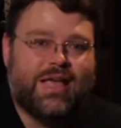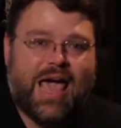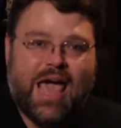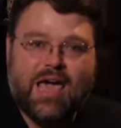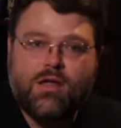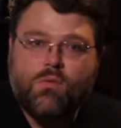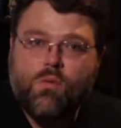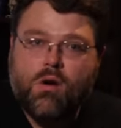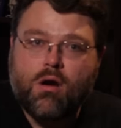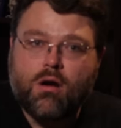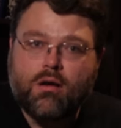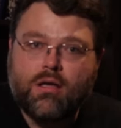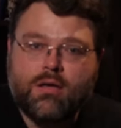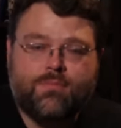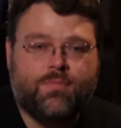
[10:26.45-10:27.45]
can
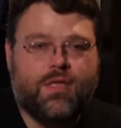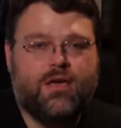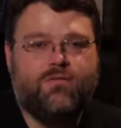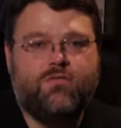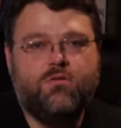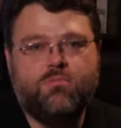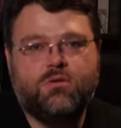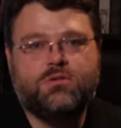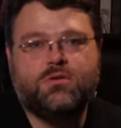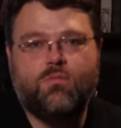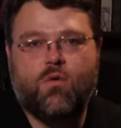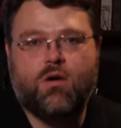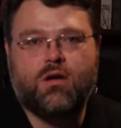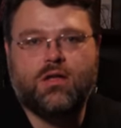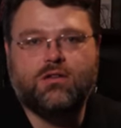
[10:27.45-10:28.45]
work if you put some
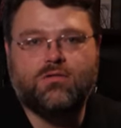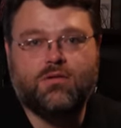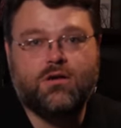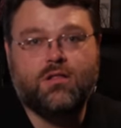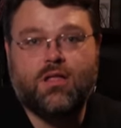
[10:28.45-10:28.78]
work into it,